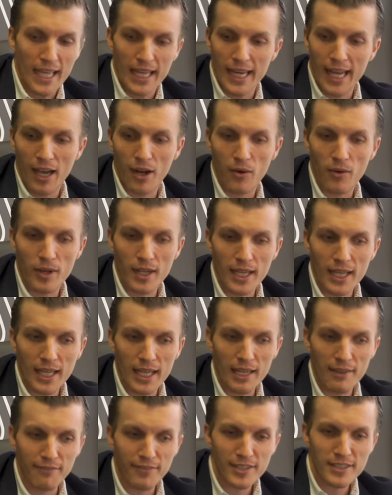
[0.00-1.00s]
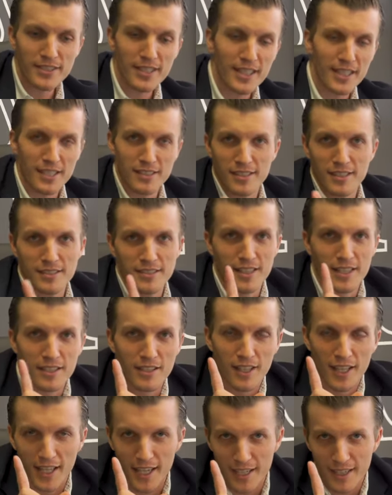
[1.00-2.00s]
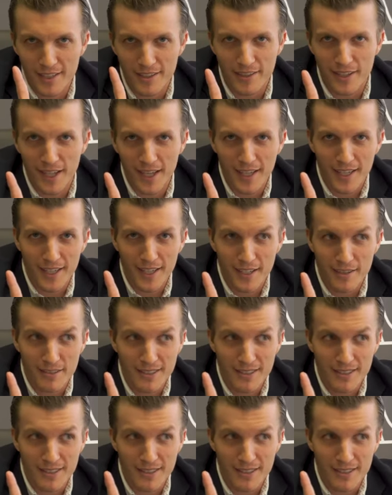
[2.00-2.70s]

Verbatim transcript: Now, if it's an existing client, okay,